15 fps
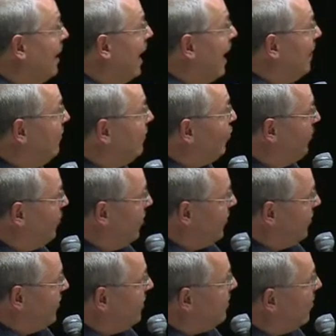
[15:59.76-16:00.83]
And if you
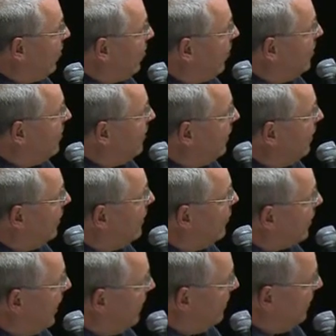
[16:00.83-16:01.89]
plot that all
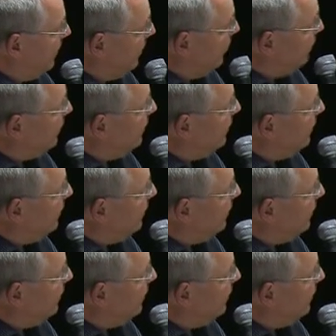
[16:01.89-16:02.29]
together, you